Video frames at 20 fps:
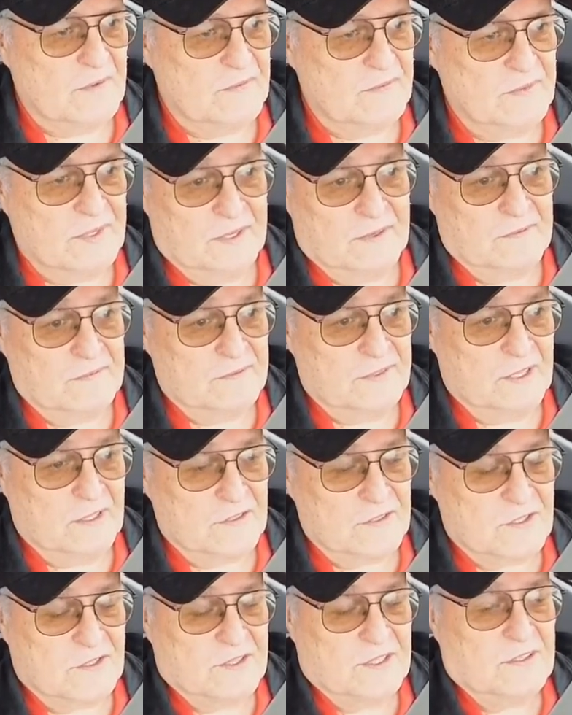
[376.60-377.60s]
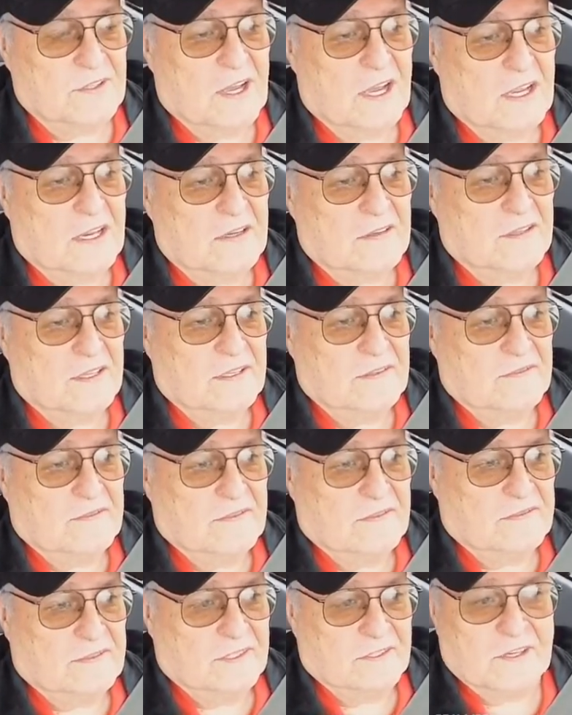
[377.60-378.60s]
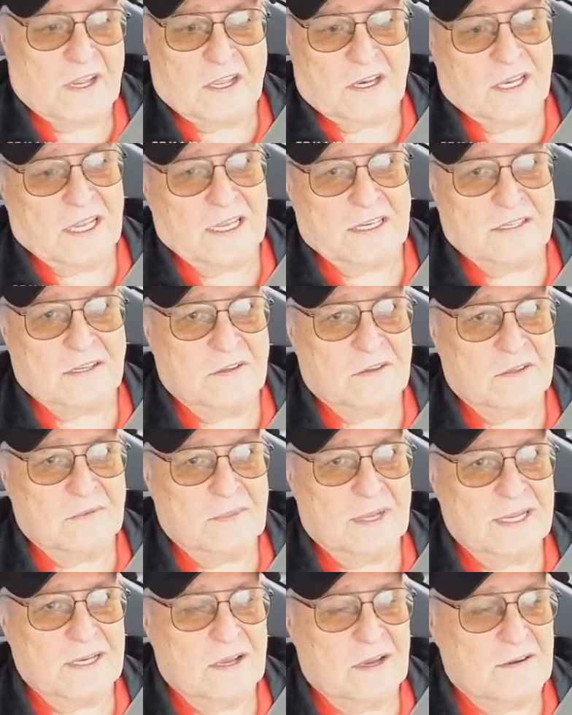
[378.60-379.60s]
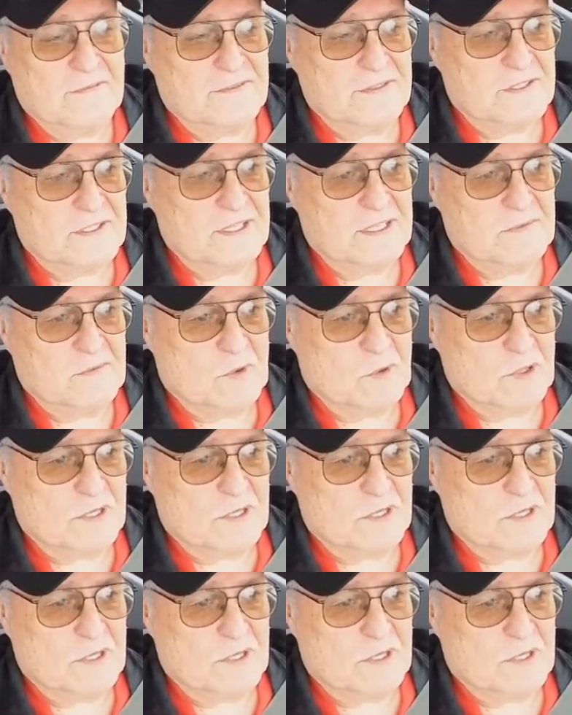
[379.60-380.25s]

they're you know so they're not they're not allowed to go to the main office anymore